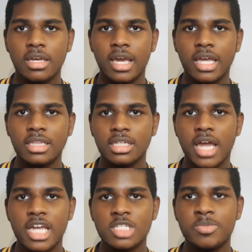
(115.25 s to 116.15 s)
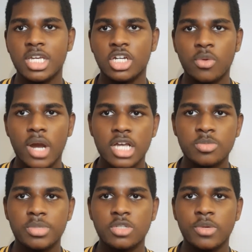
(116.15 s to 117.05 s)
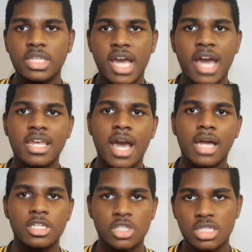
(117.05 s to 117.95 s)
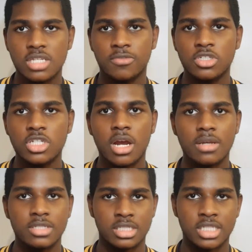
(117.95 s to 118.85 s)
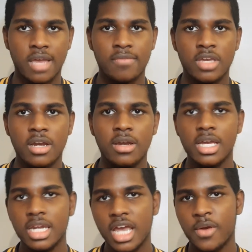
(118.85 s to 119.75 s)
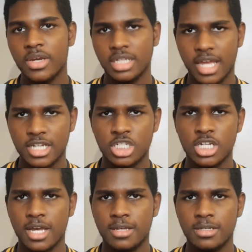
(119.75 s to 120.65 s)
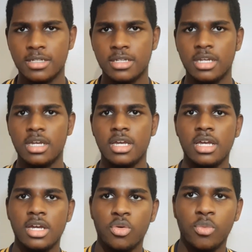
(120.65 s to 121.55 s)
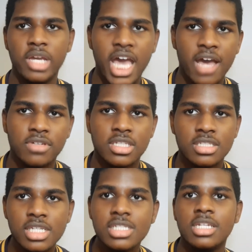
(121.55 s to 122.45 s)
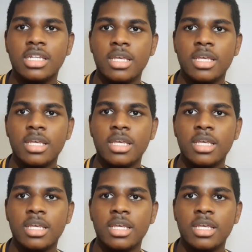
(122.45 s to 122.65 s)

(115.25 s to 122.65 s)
and the lines being crossed between the ideologies of Charles Xavier and Eric Lenshaw. We have consistently